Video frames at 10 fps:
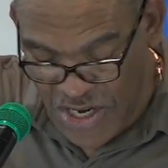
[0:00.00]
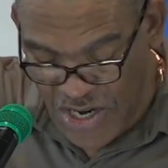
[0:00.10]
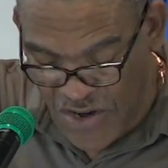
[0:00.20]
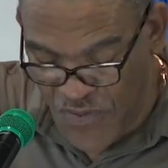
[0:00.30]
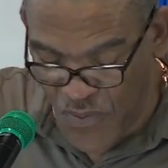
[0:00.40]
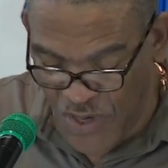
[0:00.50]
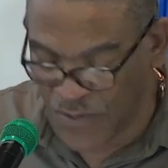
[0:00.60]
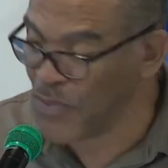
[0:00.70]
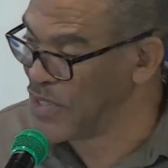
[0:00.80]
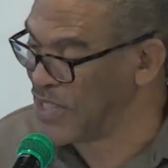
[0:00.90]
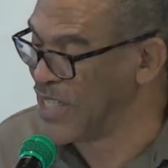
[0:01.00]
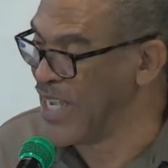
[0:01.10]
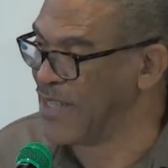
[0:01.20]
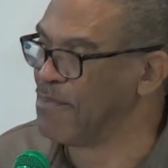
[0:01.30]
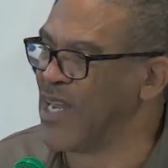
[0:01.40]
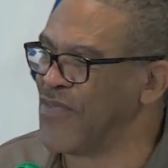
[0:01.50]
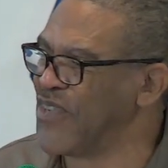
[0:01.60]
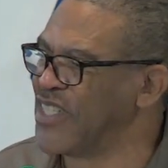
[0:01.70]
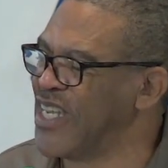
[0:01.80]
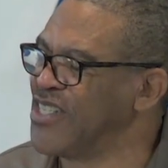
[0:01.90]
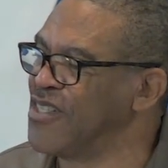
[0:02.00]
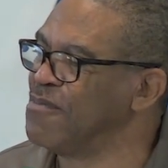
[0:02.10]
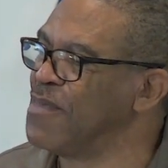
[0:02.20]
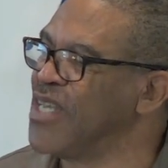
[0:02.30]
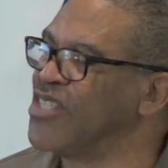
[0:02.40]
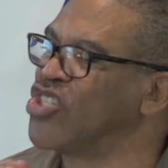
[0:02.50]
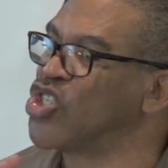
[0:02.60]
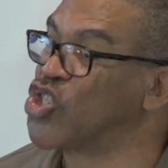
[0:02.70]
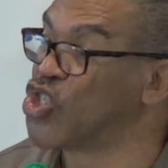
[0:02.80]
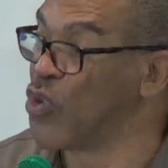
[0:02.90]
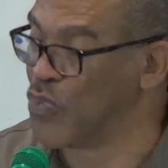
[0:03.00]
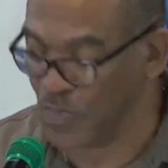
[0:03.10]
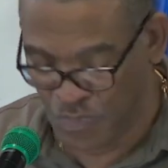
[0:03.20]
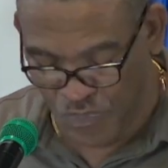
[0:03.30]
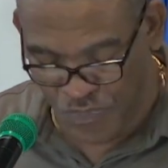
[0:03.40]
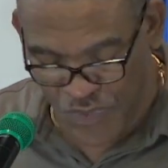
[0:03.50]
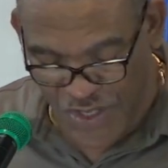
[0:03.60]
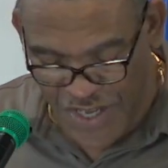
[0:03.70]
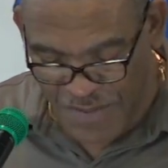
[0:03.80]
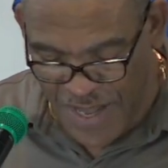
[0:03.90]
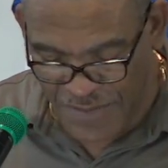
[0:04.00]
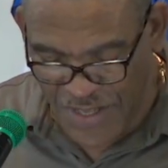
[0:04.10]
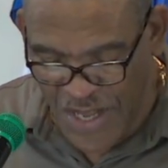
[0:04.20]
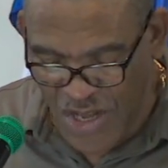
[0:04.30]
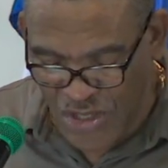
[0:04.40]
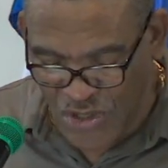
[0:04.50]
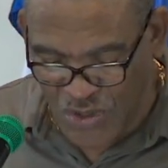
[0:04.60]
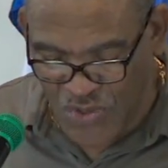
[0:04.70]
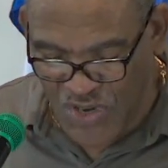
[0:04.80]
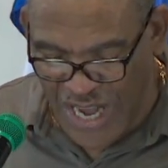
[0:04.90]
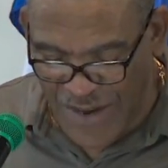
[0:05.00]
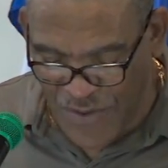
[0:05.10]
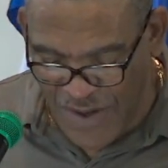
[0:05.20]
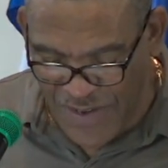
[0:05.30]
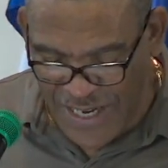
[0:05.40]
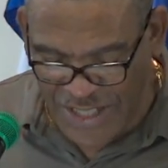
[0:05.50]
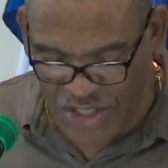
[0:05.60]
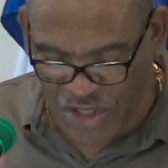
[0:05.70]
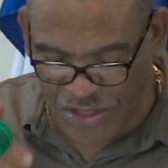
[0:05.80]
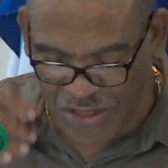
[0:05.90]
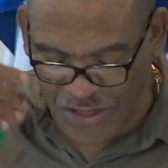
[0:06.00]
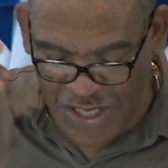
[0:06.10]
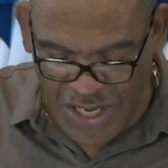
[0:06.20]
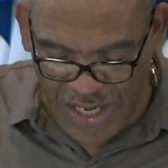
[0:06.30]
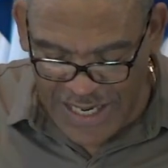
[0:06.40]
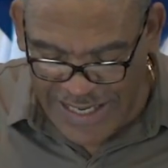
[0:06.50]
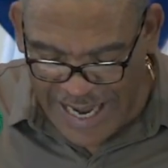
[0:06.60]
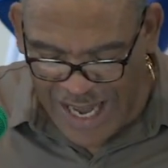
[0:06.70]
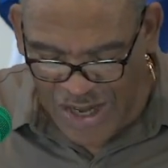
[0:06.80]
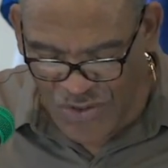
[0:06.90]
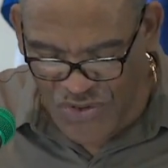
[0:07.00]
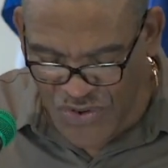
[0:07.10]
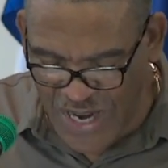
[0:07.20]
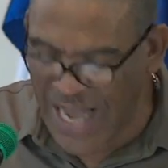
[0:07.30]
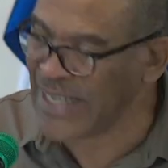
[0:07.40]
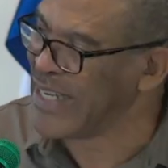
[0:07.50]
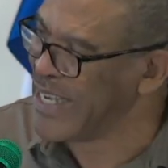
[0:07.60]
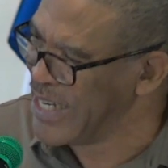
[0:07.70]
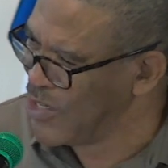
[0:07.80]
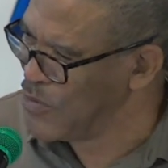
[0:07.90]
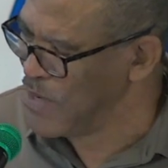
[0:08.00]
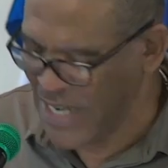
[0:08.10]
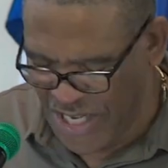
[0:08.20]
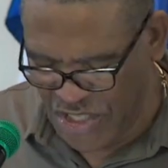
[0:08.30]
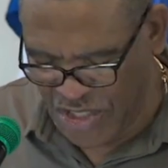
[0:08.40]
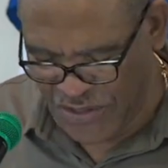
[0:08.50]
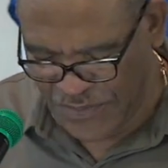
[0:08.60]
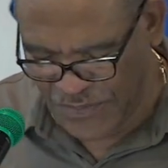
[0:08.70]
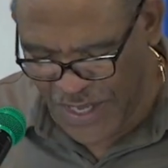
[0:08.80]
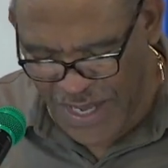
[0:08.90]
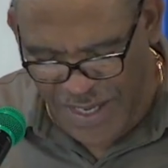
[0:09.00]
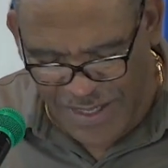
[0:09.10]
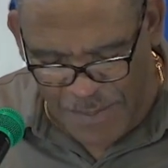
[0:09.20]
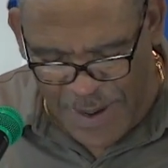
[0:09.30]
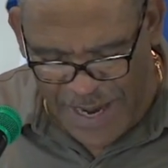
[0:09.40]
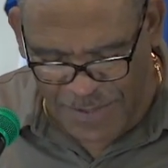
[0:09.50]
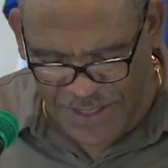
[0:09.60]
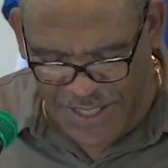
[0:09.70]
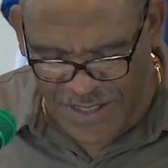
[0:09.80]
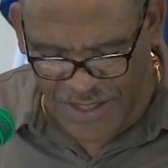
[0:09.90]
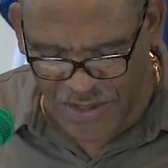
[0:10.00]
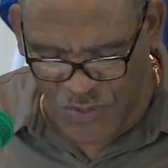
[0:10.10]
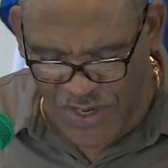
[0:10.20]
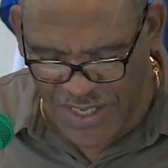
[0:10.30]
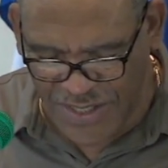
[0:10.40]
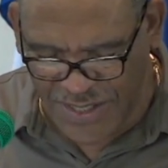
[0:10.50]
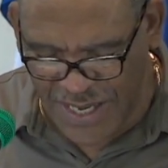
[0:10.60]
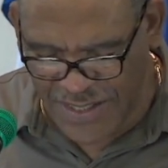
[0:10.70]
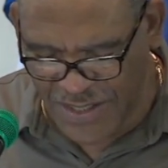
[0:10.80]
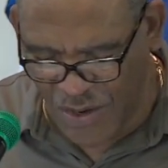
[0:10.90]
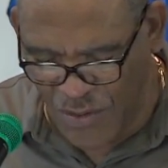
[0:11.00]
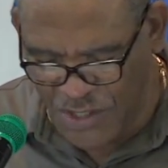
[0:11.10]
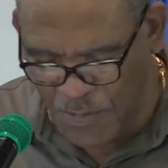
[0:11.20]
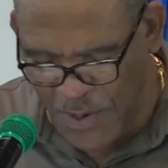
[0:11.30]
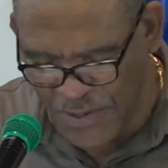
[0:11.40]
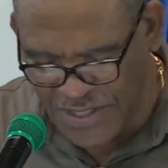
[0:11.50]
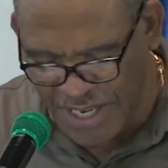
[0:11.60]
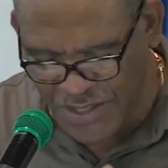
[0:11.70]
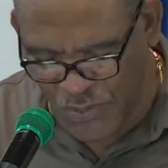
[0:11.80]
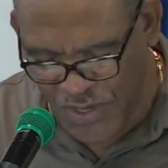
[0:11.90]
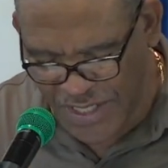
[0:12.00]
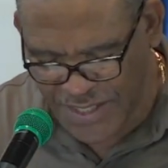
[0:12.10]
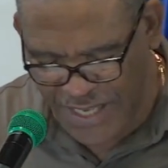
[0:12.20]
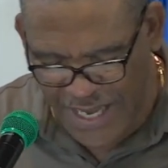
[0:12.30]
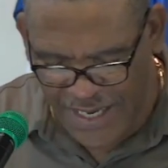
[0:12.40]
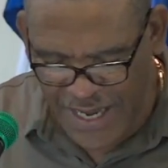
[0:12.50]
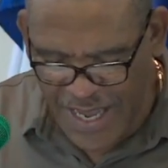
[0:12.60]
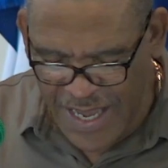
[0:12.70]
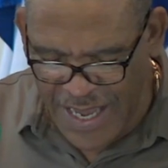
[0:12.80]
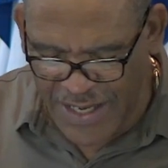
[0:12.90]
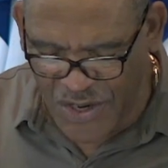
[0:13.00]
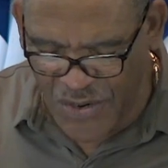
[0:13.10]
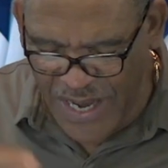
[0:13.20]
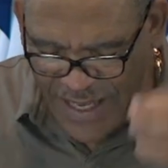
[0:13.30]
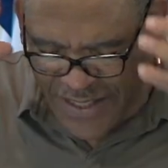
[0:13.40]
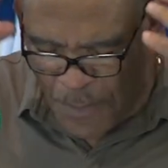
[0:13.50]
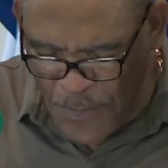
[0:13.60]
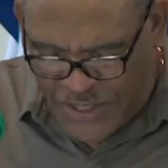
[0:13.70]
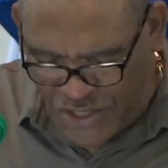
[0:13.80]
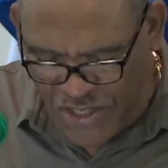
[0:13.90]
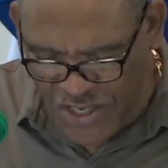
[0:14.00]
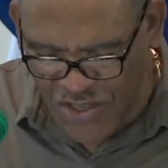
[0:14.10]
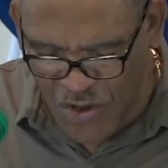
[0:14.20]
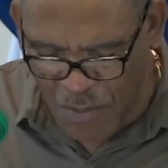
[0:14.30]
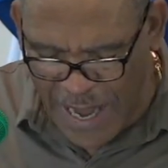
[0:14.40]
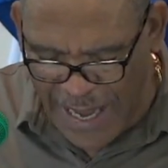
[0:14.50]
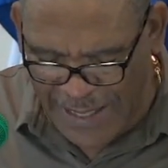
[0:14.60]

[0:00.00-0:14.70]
of what was said. Manifestation means to show. Amen? So you got revelation, and now you got illumination. The Bible tells us what it says. The Holy Spirit takes what it said and creates a picture in your mind,